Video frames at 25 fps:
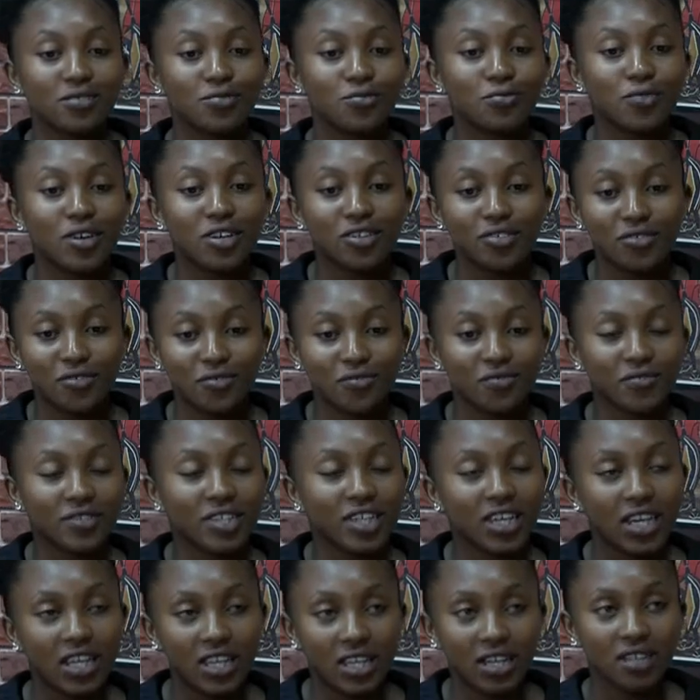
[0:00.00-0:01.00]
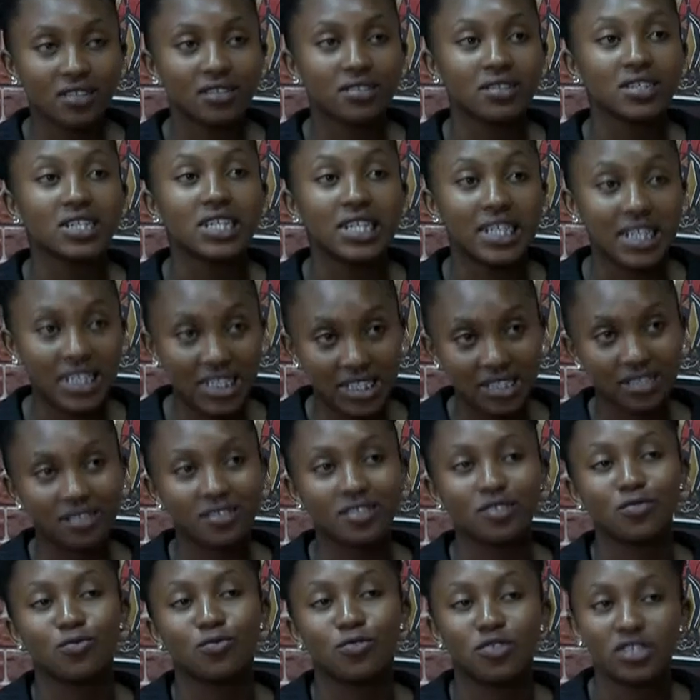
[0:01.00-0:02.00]
one of Kenya's
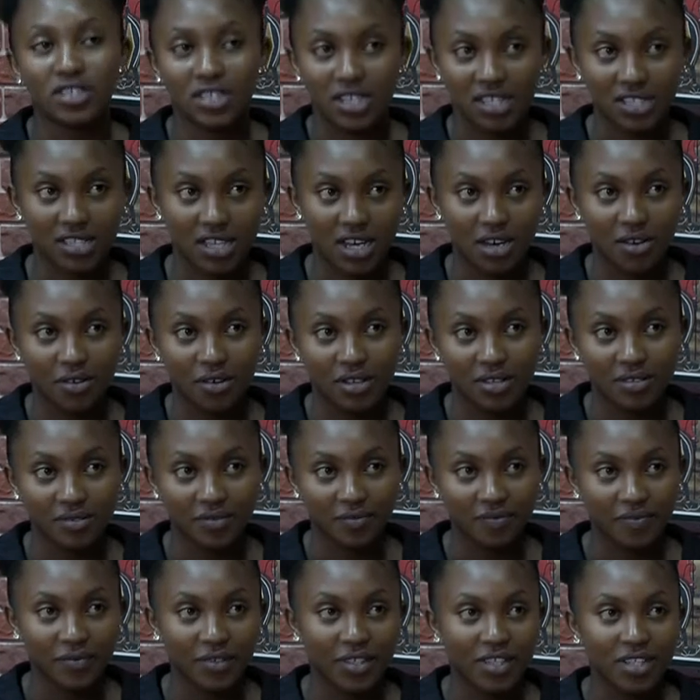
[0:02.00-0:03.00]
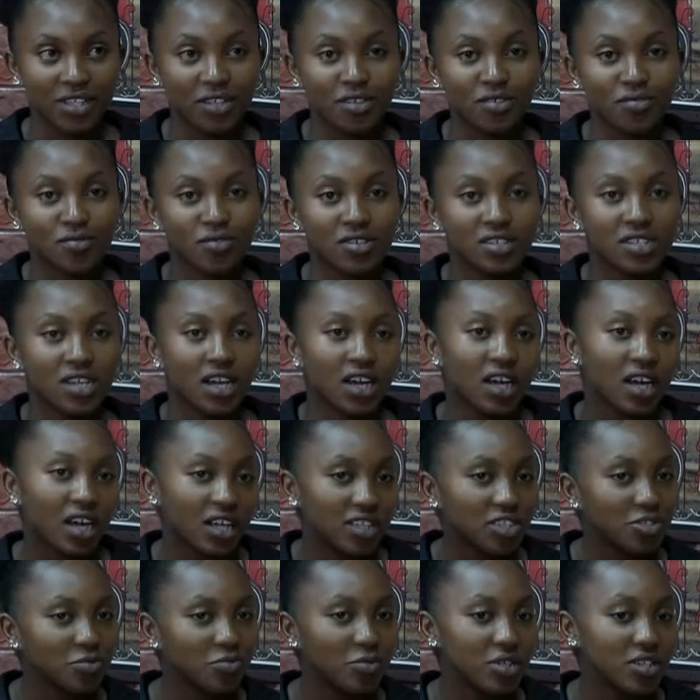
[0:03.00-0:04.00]
greatest water tower. Water
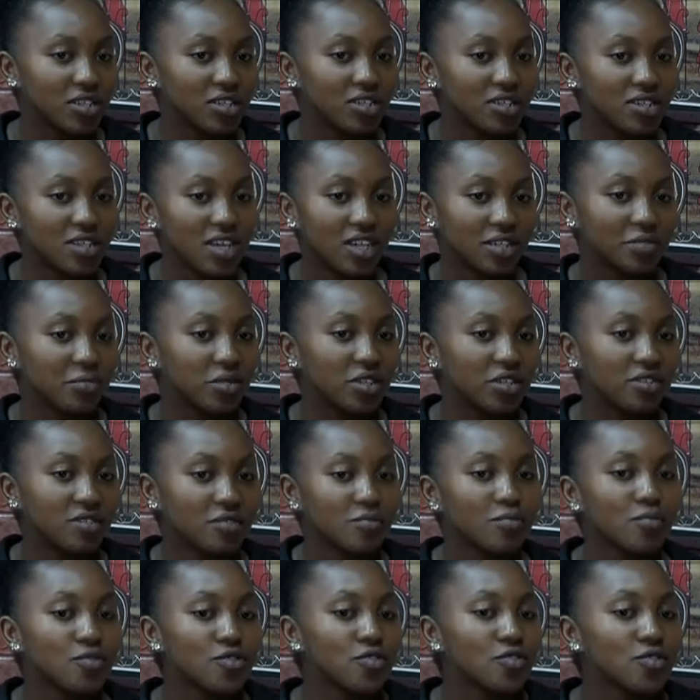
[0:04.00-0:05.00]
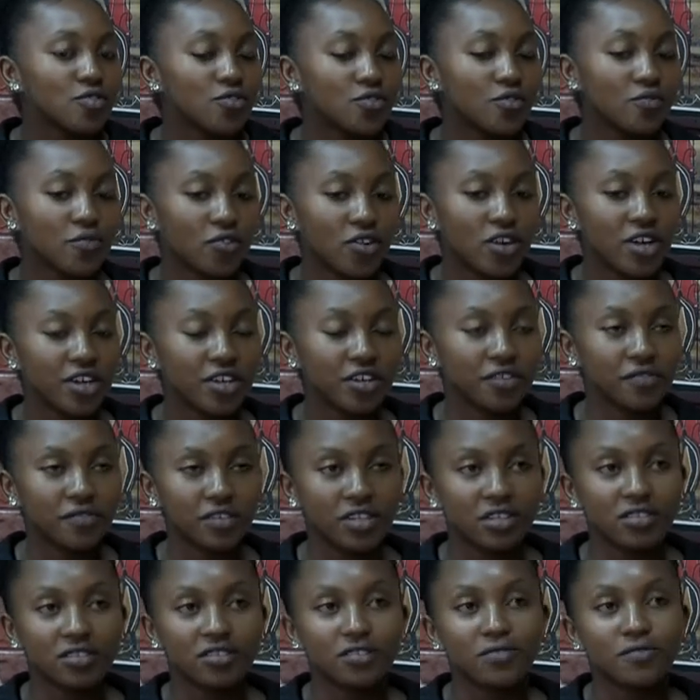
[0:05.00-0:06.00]
catchment, that means most of our
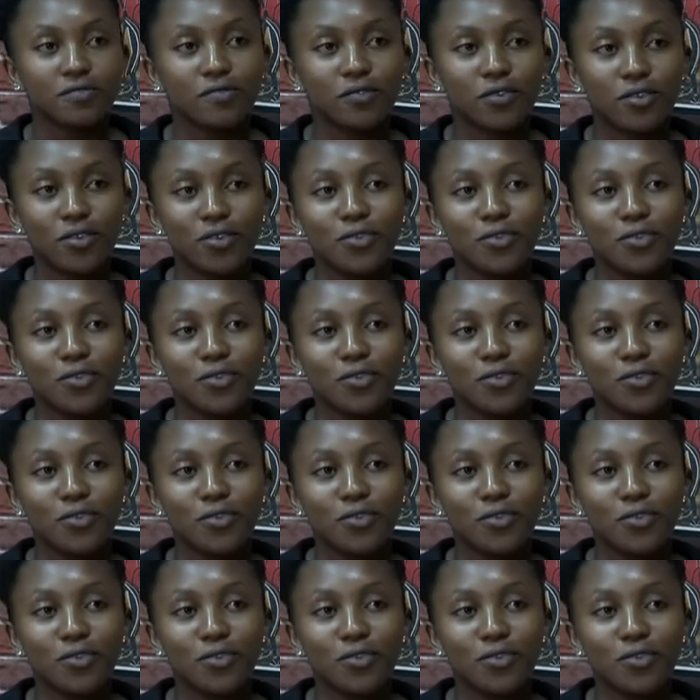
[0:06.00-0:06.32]
rivers flow